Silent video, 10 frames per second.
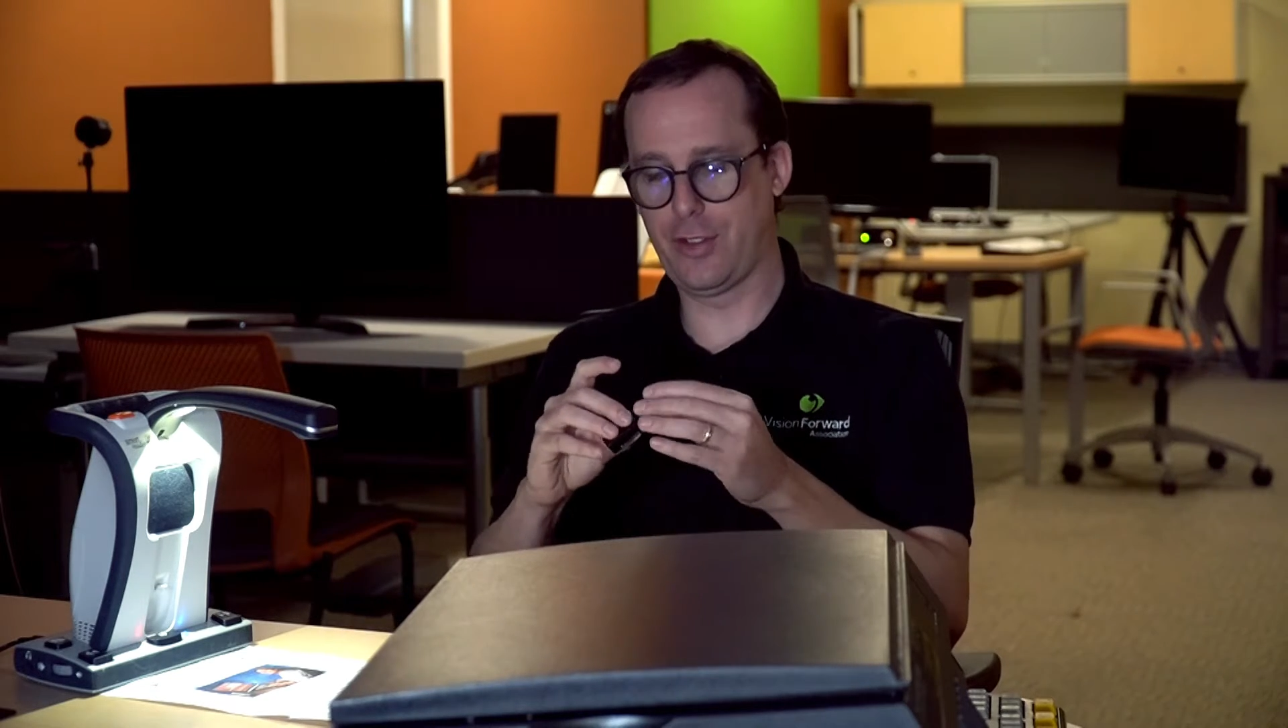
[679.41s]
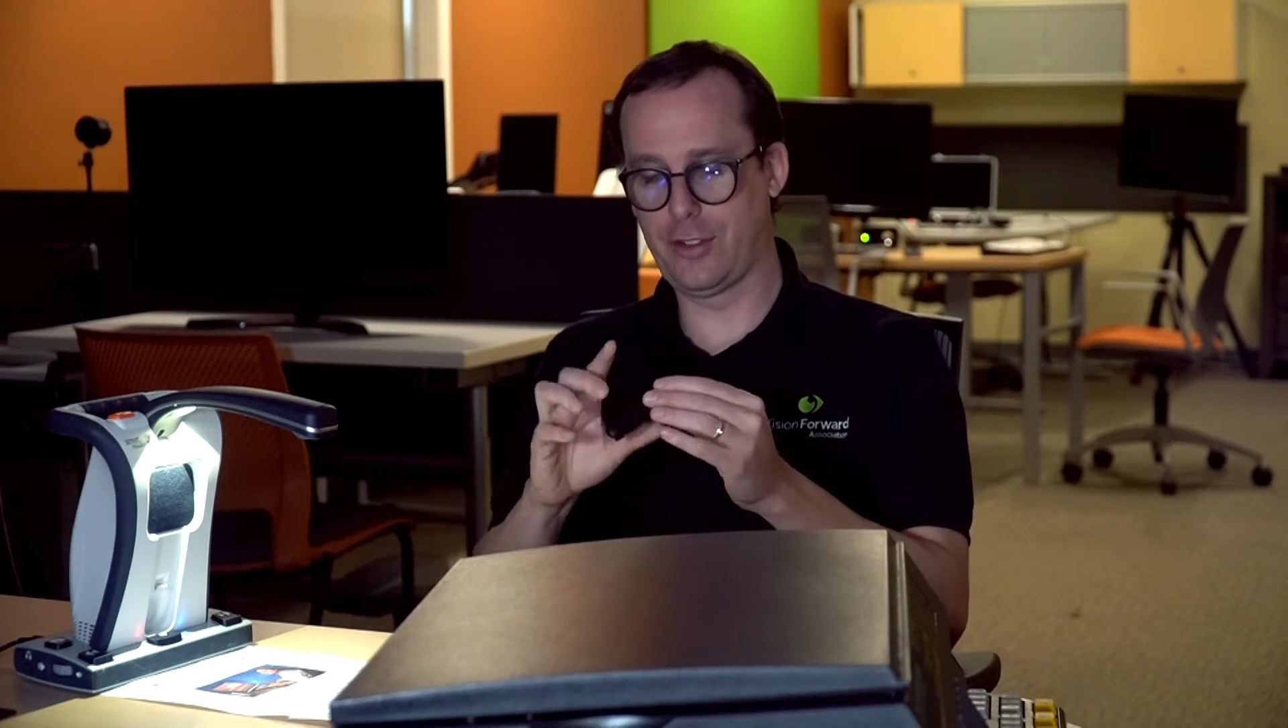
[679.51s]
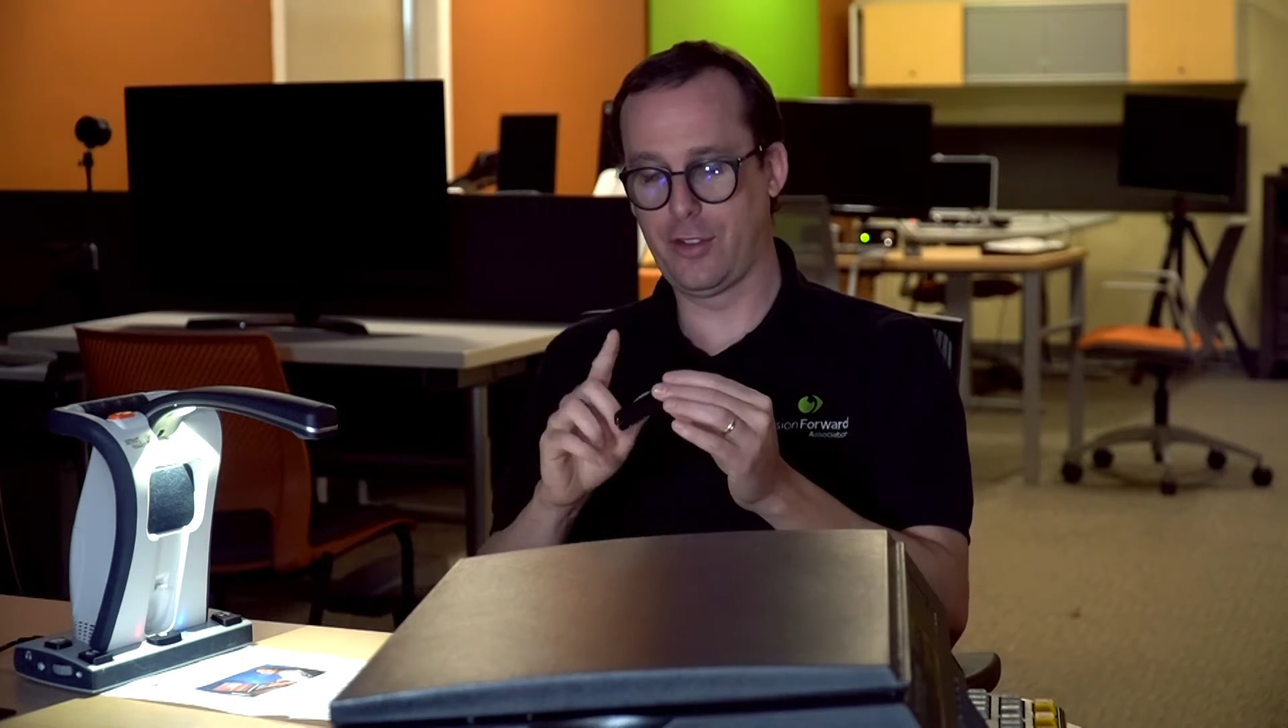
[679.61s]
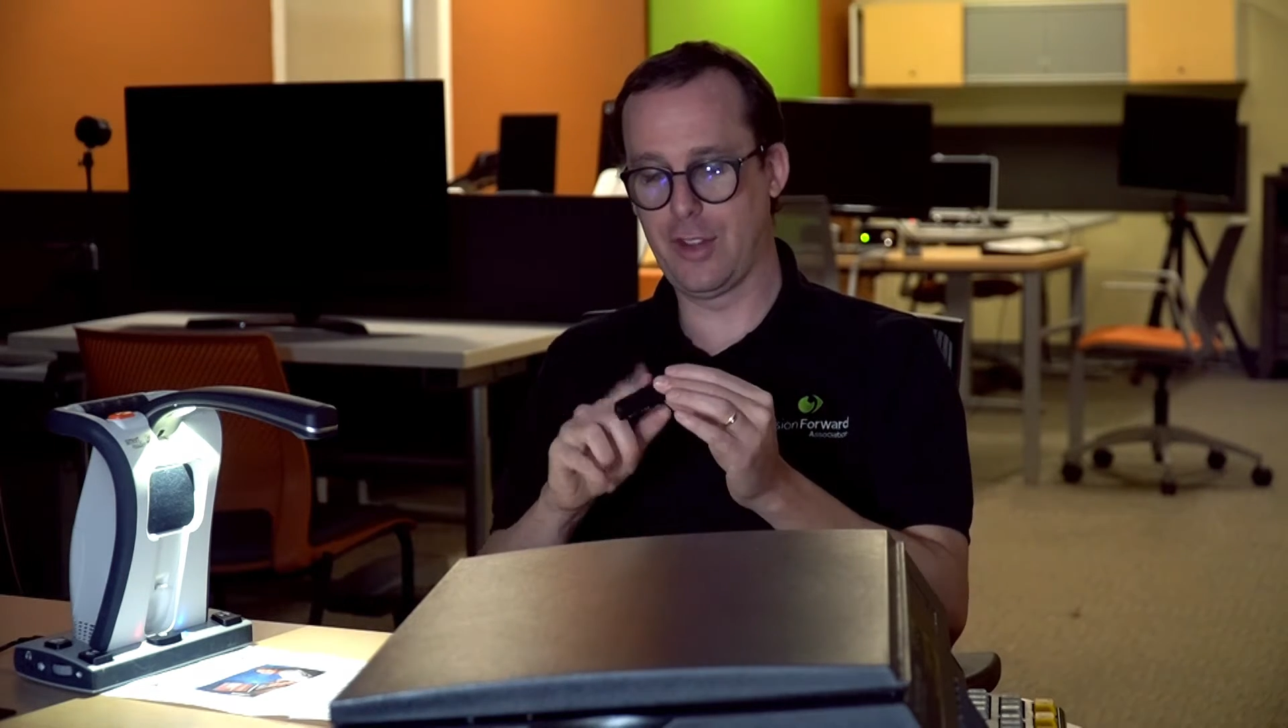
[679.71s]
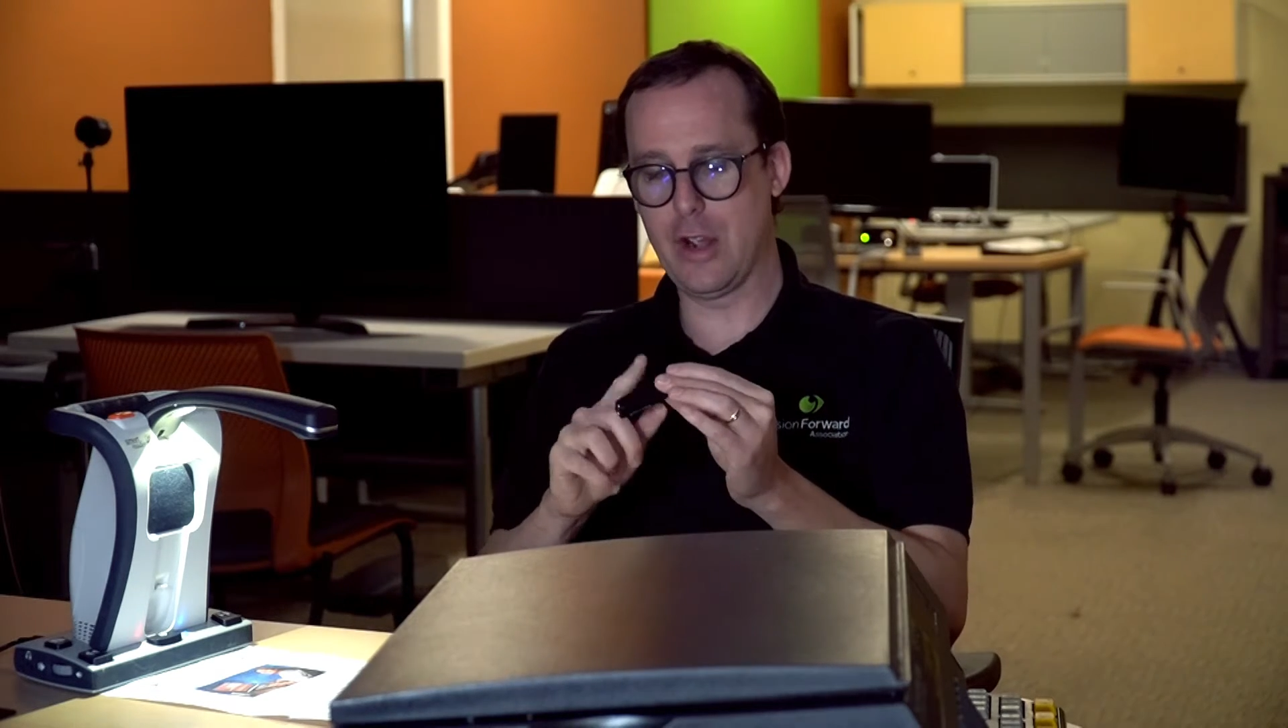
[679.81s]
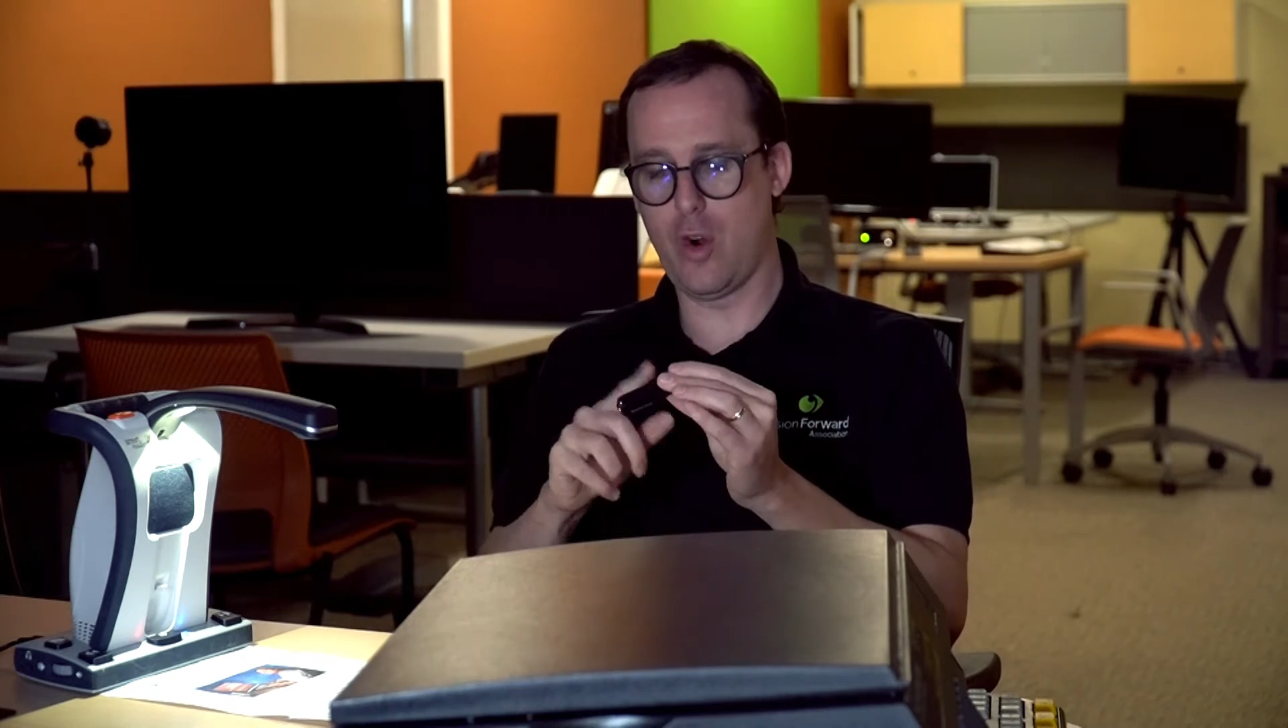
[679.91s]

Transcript: So this is the